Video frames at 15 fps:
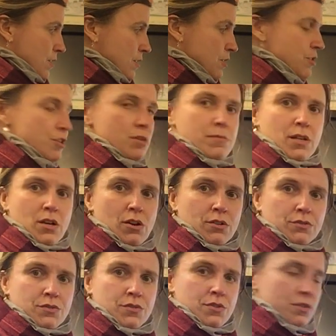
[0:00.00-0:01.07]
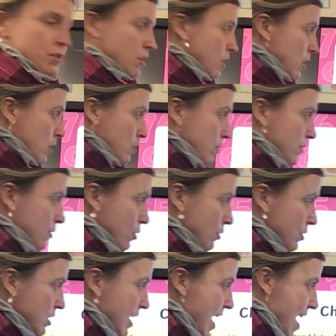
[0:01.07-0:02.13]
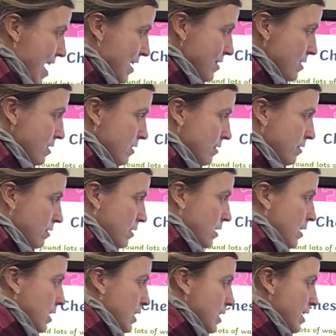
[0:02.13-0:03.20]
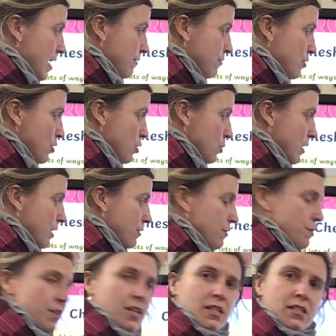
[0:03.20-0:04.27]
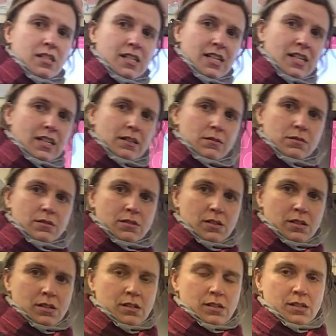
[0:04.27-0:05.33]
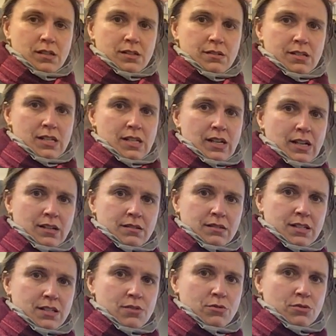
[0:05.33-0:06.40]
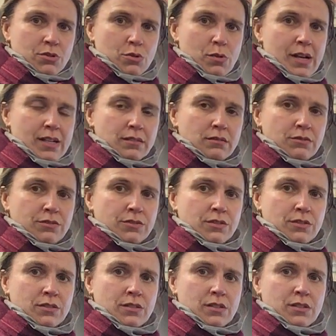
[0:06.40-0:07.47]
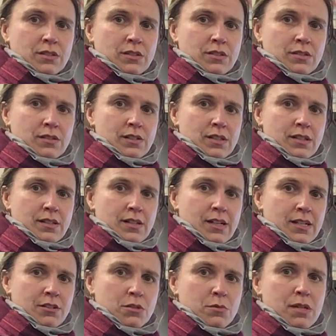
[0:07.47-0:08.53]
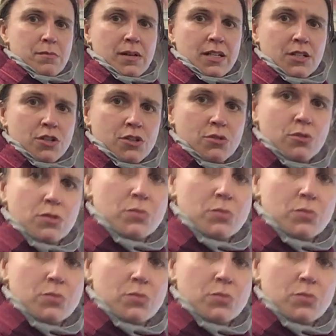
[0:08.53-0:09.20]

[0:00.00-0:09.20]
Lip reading: the Numicons? We've got 10, 11, 12, 13. Oh dear, that's not 12. How do we make sure